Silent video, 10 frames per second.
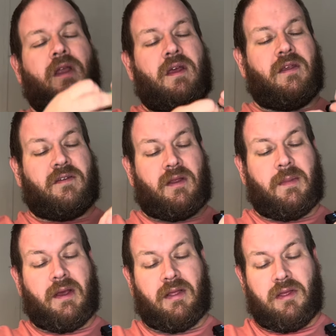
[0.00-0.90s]
that's going to
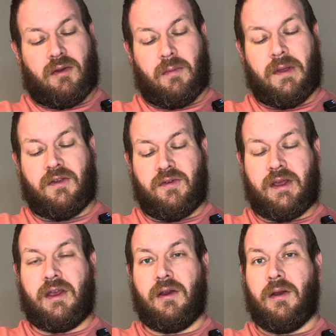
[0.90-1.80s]
be a little bit
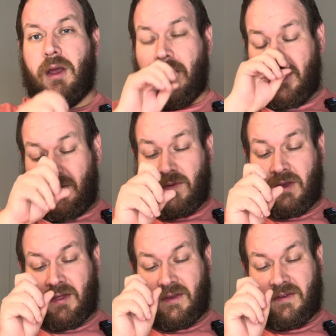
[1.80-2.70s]
trickier
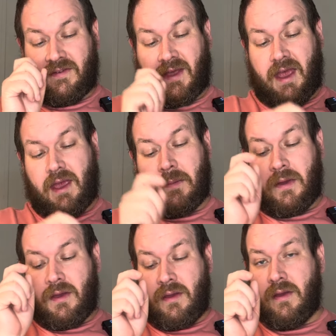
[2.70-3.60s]
using the same
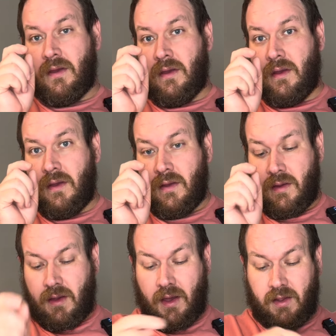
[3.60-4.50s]

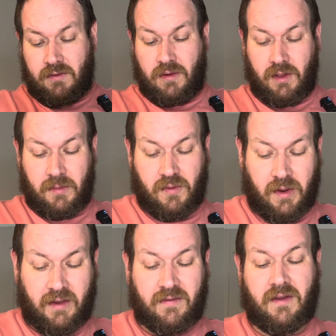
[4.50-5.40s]
tulip
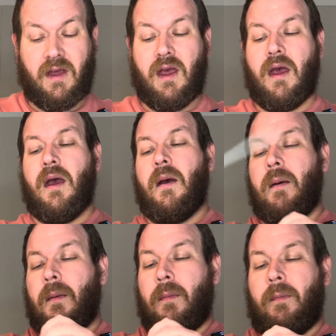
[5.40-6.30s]
twist,
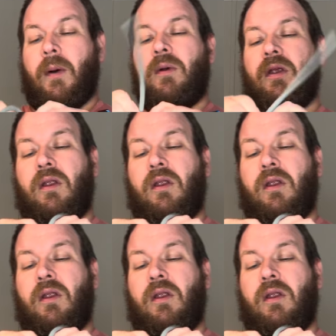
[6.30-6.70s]
but we're going to